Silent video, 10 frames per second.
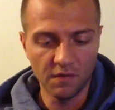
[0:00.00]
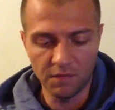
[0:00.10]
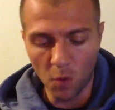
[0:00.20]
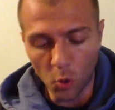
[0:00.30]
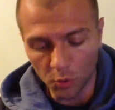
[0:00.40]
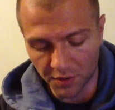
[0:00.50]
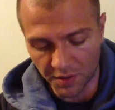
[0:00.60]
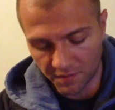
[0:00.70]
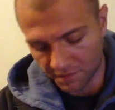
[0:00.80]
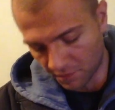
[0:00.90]

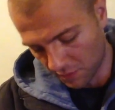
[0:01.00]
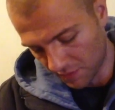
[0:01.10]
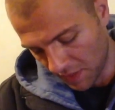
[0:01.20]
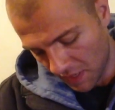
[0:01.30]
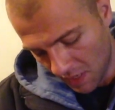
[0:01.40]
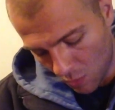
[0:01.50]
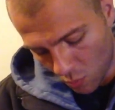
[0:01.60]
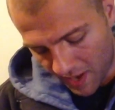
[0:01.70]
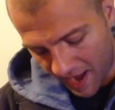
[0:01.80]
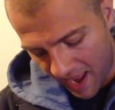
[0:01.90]
folder for
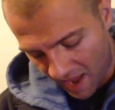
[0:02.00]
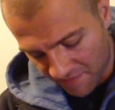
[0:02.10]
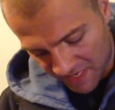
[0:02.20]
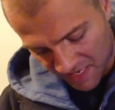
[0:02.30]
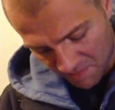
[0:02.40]
what I have it